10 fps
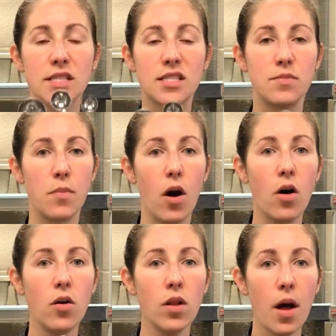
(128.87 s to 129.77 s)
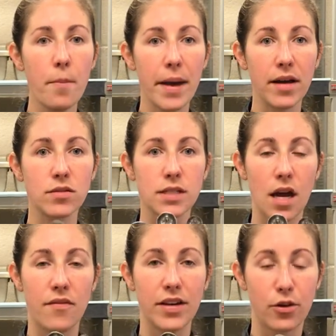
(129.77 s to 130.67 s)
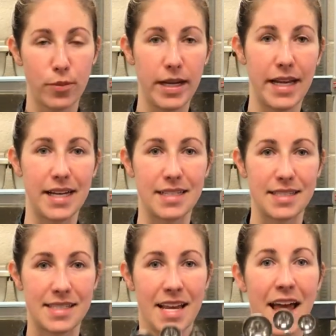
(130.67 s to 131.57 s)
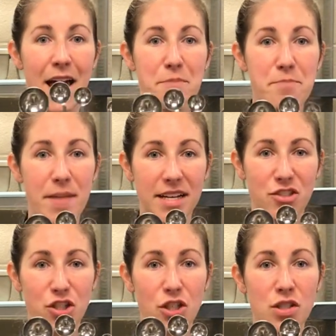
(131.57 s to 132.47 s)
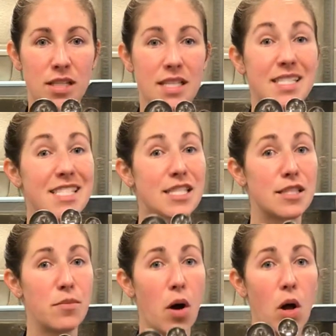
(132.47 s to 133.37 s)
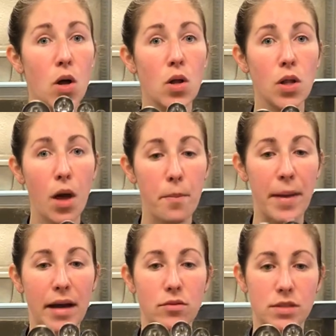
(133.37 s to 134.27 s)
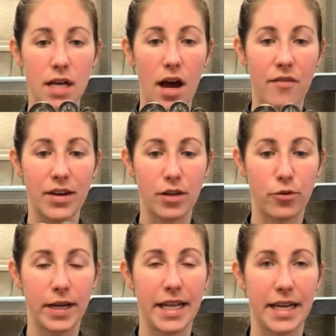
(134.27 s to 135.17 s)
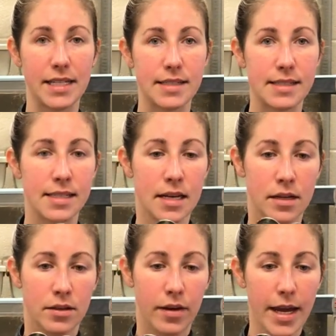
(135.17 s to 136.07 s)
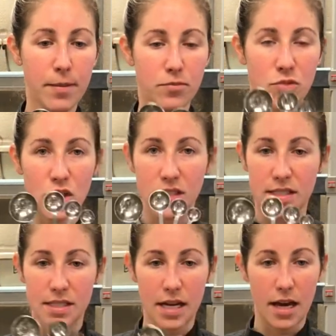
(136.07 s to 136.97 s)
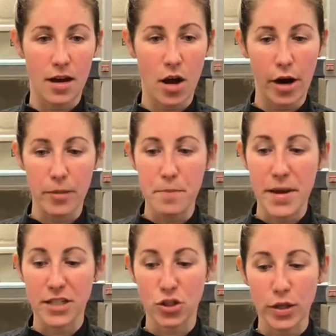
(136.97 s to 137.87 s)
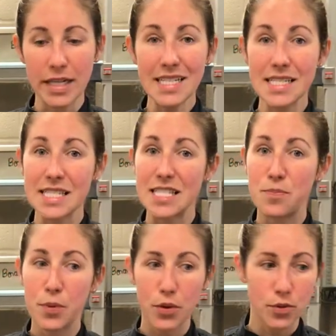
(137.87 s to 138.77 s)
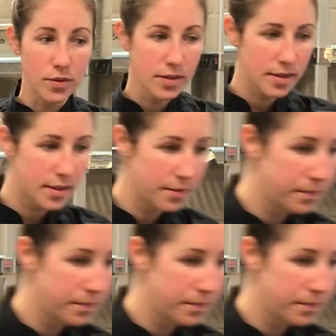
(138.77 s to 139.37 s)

small amount of ingredients. Measures small amount of ingredients. Okay, just our measuring spoons